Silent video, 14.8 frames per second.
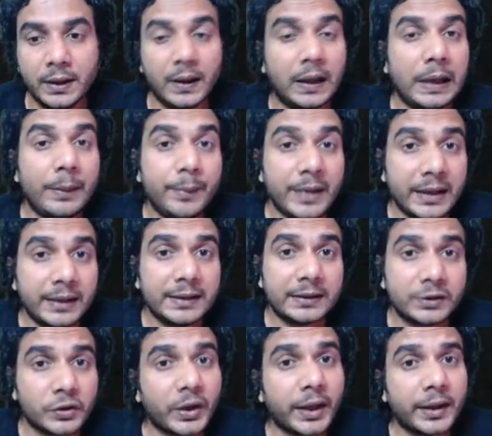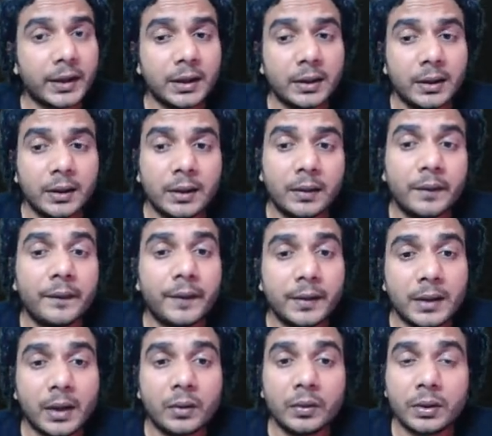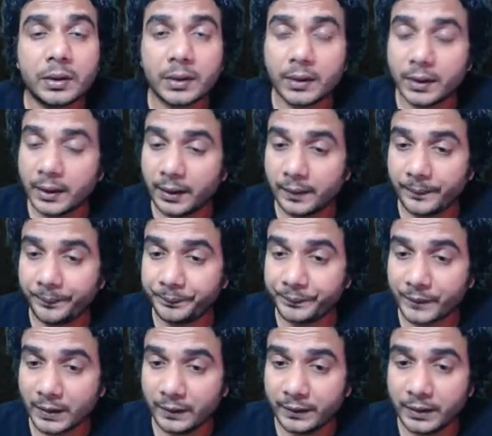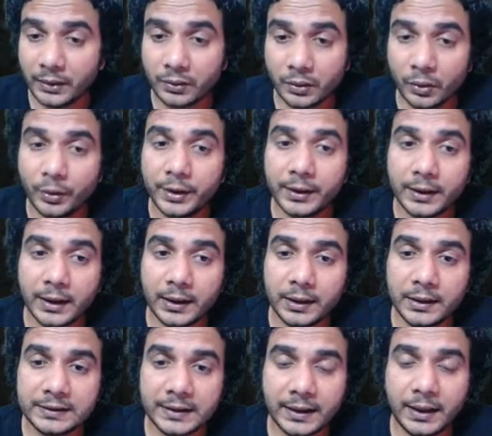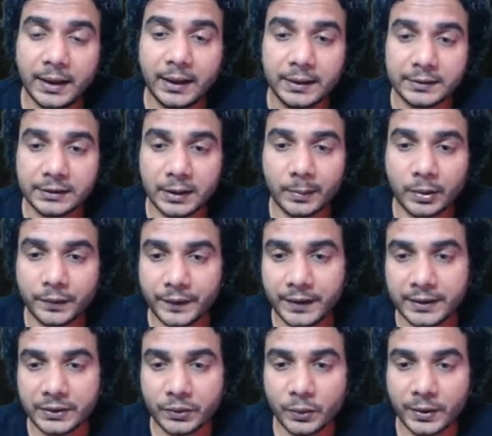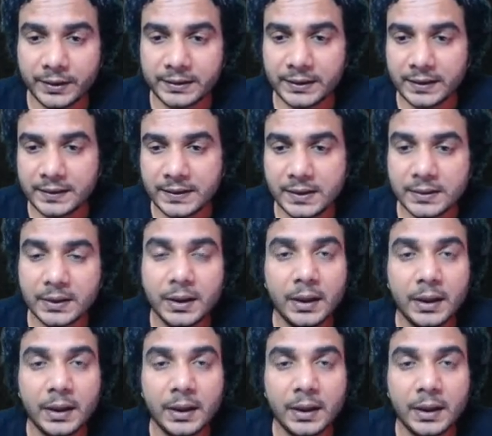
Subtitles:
I have made this triangle without knowing that this K, sum of these two distances,